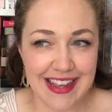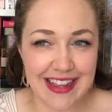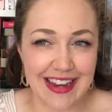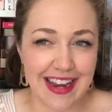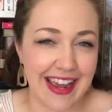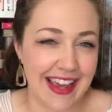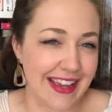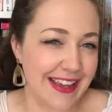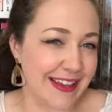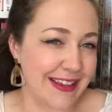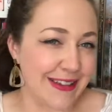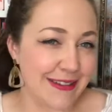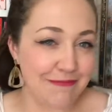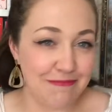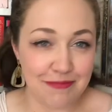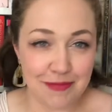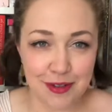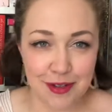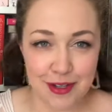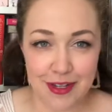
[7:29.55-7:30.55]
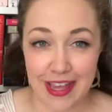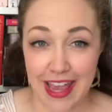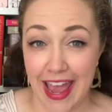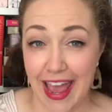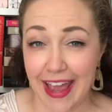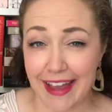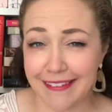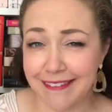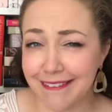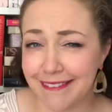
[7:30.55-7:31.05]
like
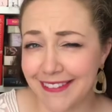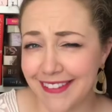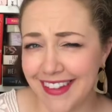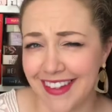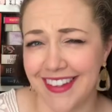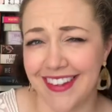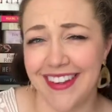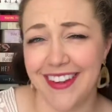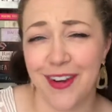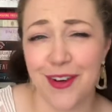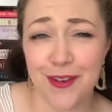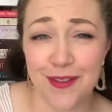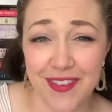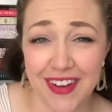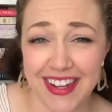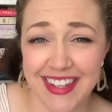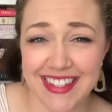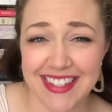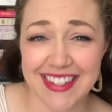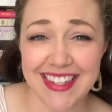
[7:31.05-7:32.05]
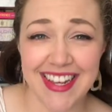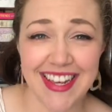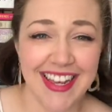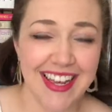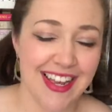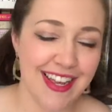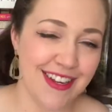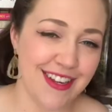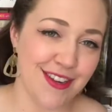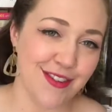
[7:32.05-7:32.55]
gang almost
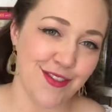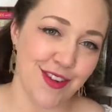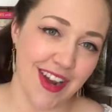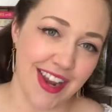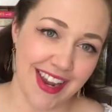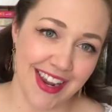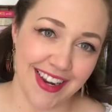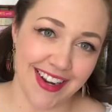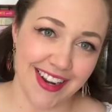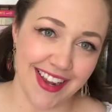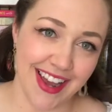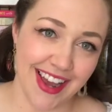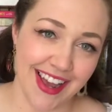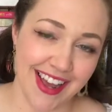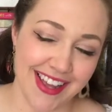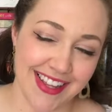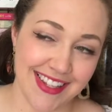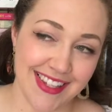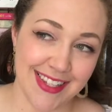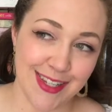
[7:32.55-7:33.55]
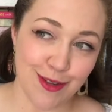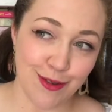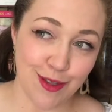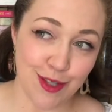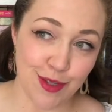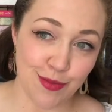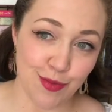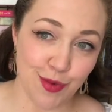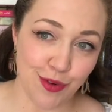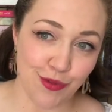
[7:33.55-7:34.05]
to try and uh, steal
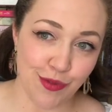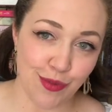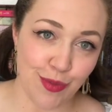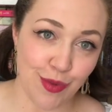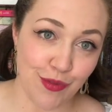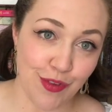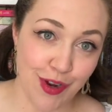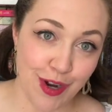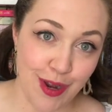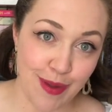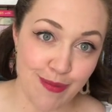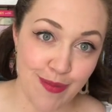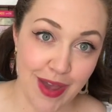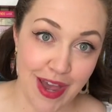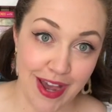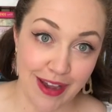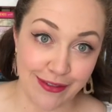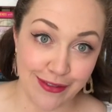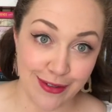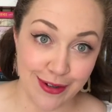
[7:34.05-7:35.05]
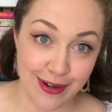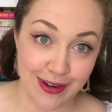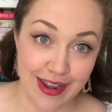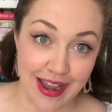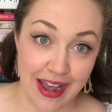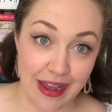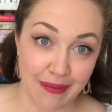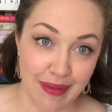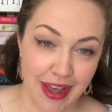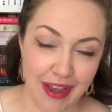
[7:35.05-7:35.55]
this book from a very powerful
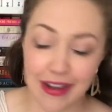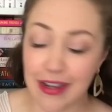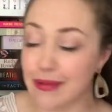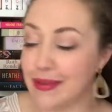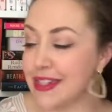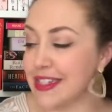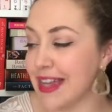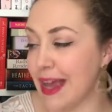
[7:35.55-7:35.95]
um, alchemist.